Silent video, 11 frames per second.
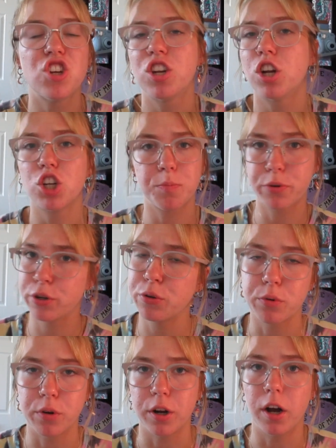an
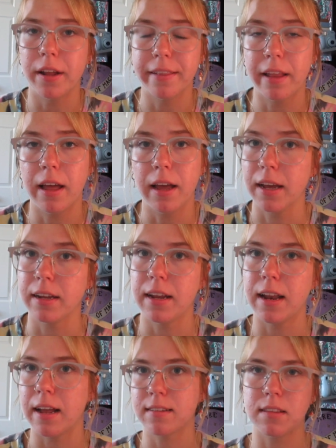entrepreneur online
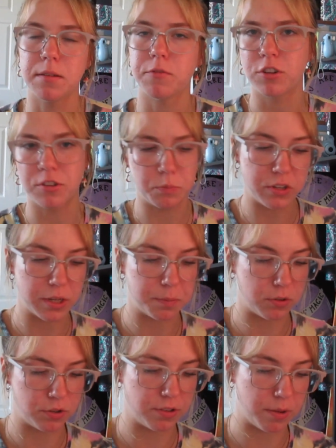and ask them for some
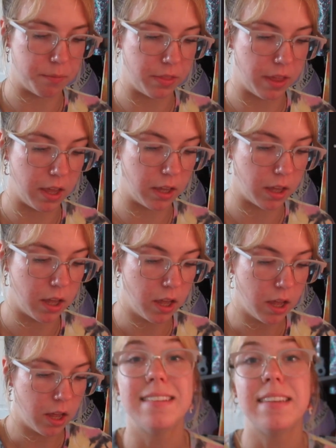tips or something.
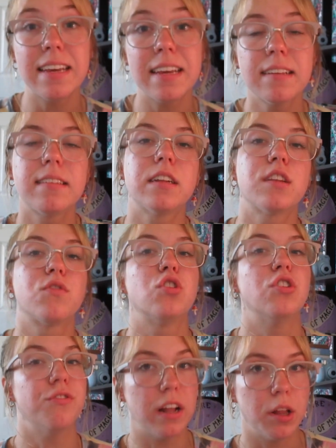D stands for
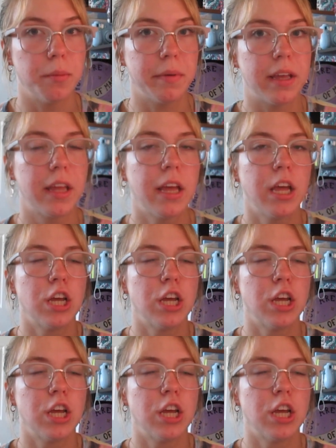development.